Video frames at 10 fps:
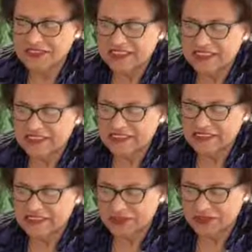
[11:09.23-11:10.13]
debts
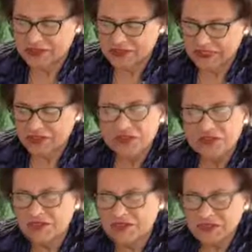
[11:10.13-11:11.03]
as we have
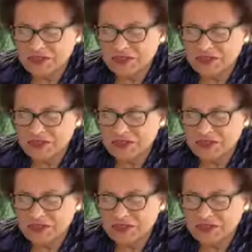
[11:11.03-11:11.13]
also